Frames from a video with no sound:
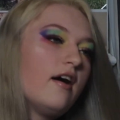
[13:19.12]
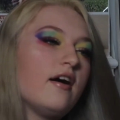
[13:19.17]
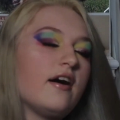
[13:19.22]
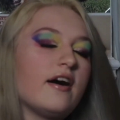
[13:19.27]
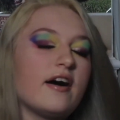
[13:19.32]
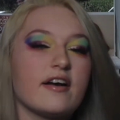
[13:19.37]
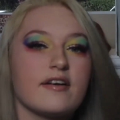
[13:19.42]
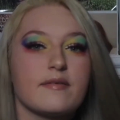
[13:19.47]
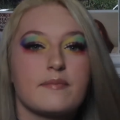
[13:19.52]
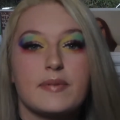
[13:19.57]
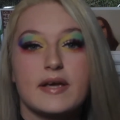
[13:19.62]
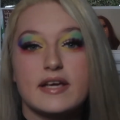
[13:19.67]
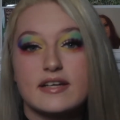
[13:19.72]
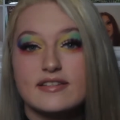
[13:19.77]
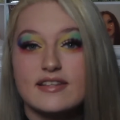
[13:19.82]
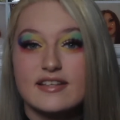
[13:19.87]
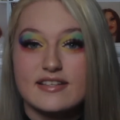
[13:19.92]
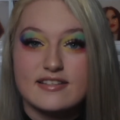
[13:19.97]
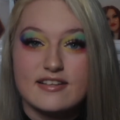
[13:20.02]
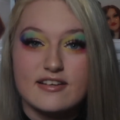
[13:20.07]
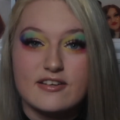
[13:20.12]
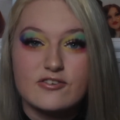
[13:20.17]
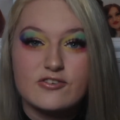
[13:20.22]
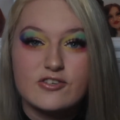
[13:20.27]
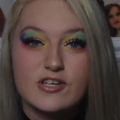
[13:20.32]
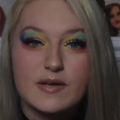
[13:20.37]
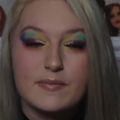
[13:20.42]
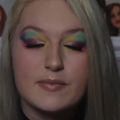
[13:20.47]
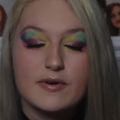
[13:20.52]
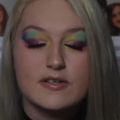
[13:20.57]
I picked this
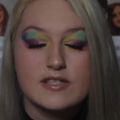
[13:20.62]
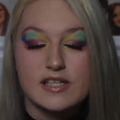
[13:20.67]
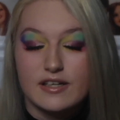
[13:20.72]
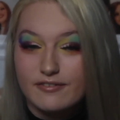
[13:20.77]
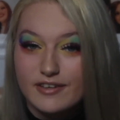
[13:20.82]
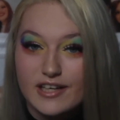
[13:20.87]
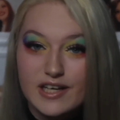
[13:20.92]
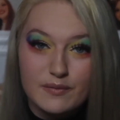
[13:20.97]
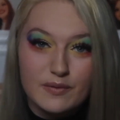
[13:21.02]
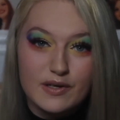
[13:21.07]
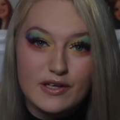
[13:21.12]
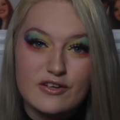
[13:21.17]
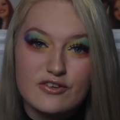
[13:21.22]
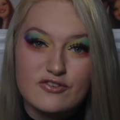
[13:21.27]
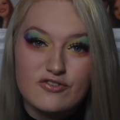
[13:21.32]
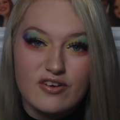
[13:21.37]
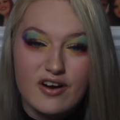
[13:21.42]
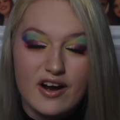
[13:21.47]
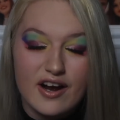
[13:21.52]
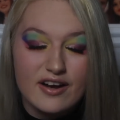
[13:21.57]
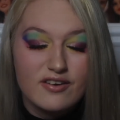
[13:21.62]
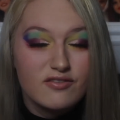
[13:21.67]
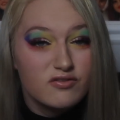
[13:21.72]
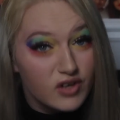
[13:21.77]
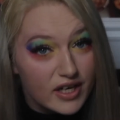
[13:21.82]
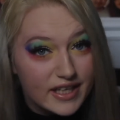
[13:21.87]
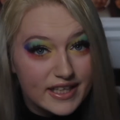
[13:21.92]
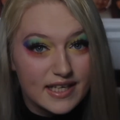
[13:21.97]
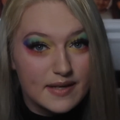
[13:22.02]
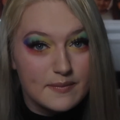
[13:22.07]
last year because I really wanted to try
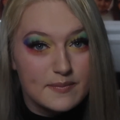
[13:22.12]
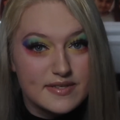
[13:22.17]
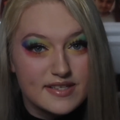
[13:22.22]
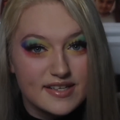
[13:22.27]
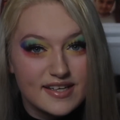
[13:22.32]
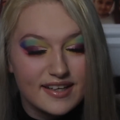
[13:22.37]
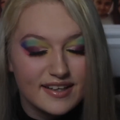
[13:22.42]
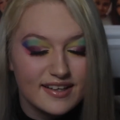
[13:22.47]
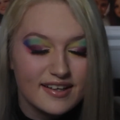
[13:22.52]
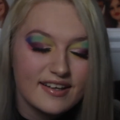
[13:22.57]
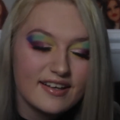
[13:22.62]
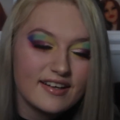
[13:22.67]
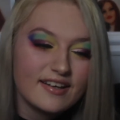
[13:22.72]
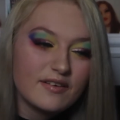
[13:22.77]
red lipstick,